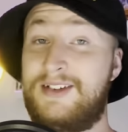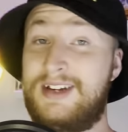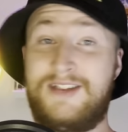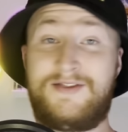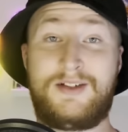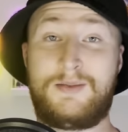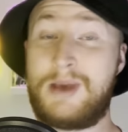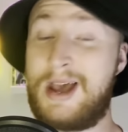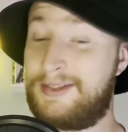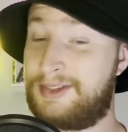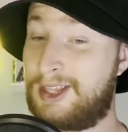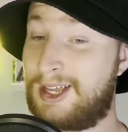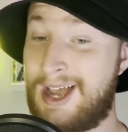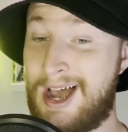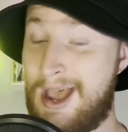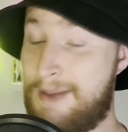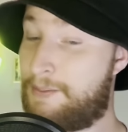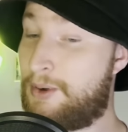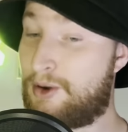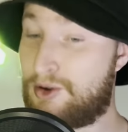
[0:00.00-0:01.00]
Haven't even met the
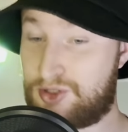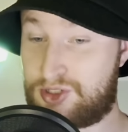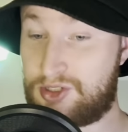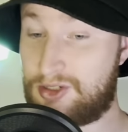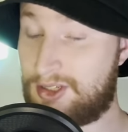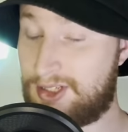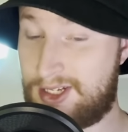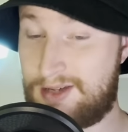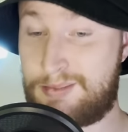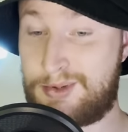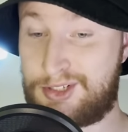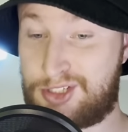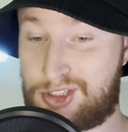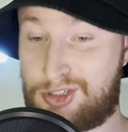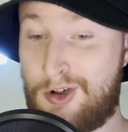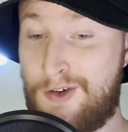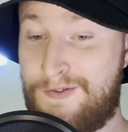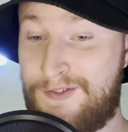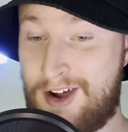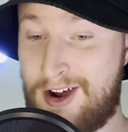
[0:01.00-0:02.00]
guy personally,
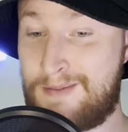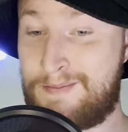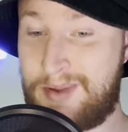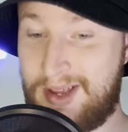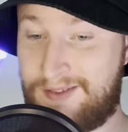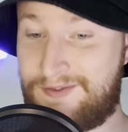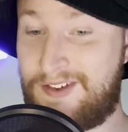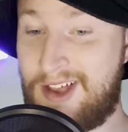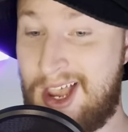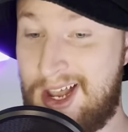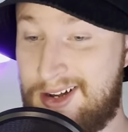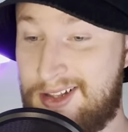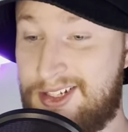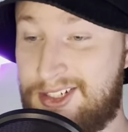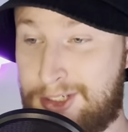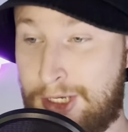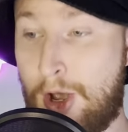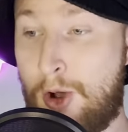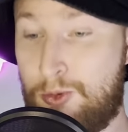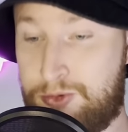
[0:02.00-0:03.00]
but so far, big fan of this